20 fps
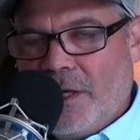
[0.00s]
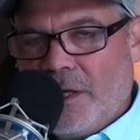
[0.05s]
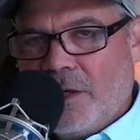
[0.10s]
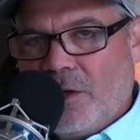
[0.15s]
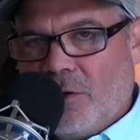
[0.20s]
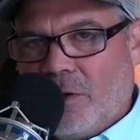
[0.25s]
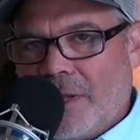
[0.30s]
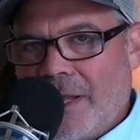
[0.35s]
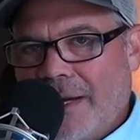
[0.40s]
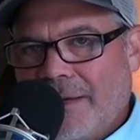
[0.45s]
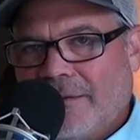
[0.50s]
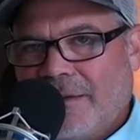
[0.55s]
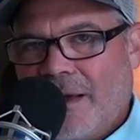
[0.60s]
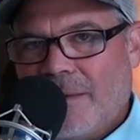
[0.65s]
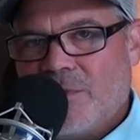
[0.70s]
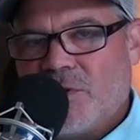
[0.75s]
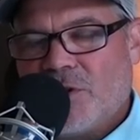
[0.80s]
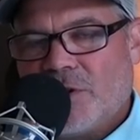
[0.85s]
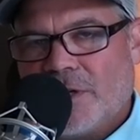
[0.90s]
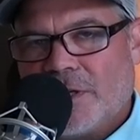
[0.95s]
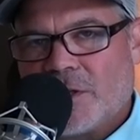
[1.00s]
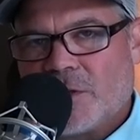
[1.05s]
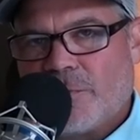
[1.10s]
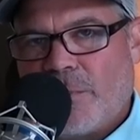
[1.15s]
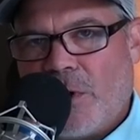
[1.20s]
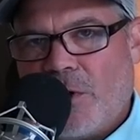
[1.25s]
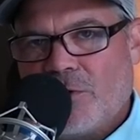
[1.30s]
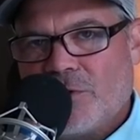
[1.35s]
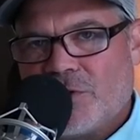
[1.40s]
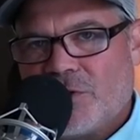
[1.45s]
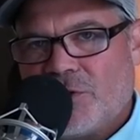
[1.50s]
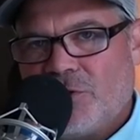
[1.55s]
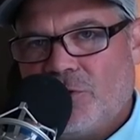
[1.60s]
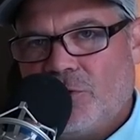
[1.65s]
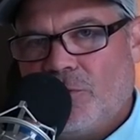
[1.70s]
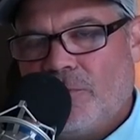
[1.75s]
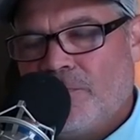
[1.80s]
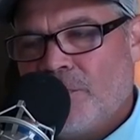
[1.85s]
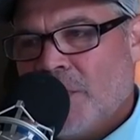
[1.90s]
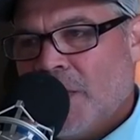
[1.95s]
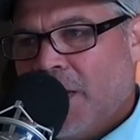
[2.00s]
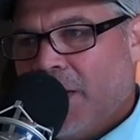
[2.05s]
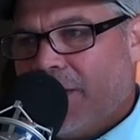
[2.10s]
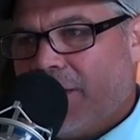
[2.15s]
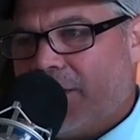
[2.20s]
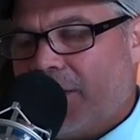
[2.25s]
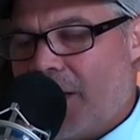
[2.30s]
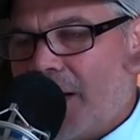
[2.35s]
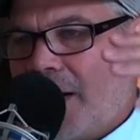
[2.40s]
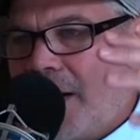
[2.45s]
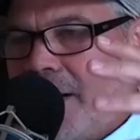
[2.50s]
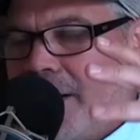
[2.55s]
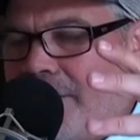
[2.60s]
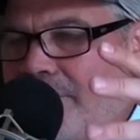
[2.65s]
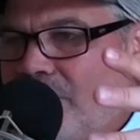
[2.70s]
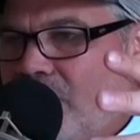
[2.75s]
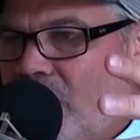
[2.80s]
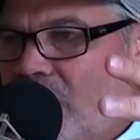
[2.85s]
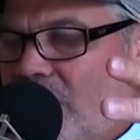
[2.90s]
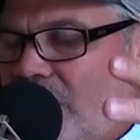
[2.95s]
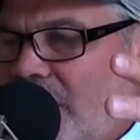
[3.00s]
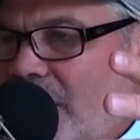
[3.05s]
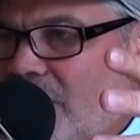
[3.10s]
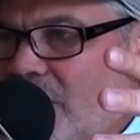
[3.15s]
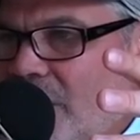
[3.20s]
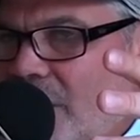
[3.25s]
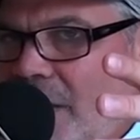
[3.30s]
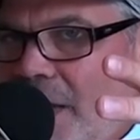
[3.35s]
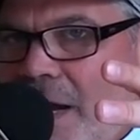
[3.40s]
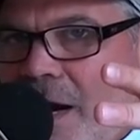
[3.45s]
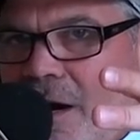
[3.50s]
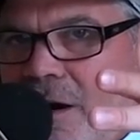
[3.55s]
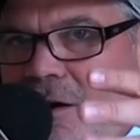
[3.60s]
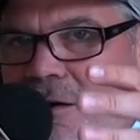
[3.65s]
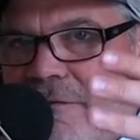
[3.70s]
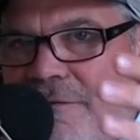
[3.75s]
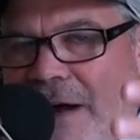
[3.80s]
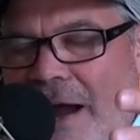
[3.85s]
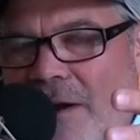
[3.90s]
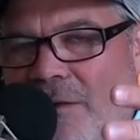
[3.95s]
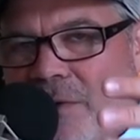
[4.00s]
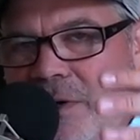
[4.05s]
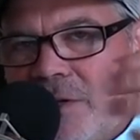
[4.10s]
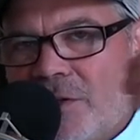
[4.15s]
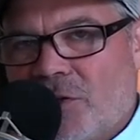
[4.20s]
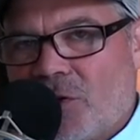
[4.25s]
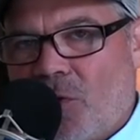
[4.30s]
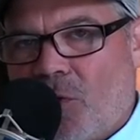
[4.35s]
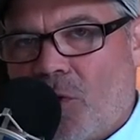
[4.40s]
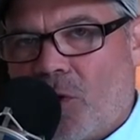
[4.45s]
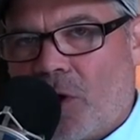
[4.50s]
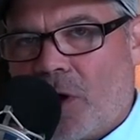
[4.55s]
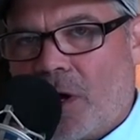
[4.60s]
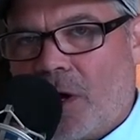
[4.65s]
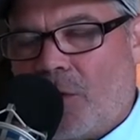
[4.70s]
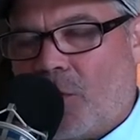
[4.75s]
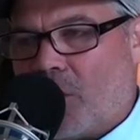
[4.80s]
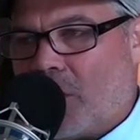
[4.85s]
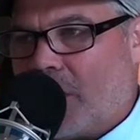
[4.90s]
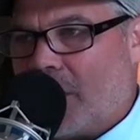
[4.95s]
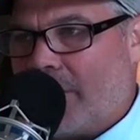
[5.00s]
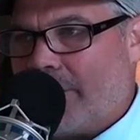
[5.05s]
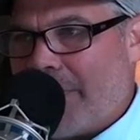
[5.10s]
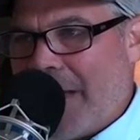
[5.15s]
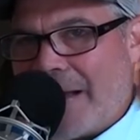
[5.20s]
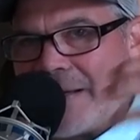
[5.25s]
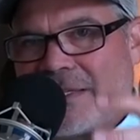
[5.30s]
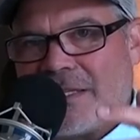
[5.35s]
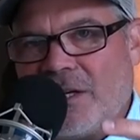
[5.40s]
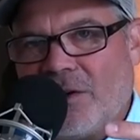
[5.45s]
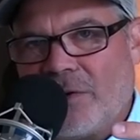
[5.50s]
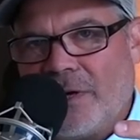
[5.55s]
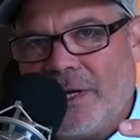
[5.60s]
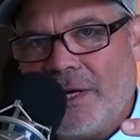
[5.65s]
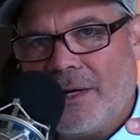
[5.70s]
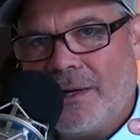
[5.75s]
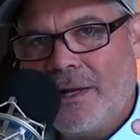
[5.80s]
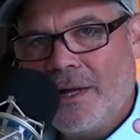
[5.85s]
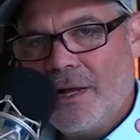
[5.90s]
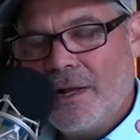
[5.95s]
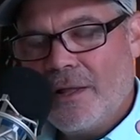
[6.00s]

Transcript: You know, a lot of times you're exposed to things in the air, a virus or bacteria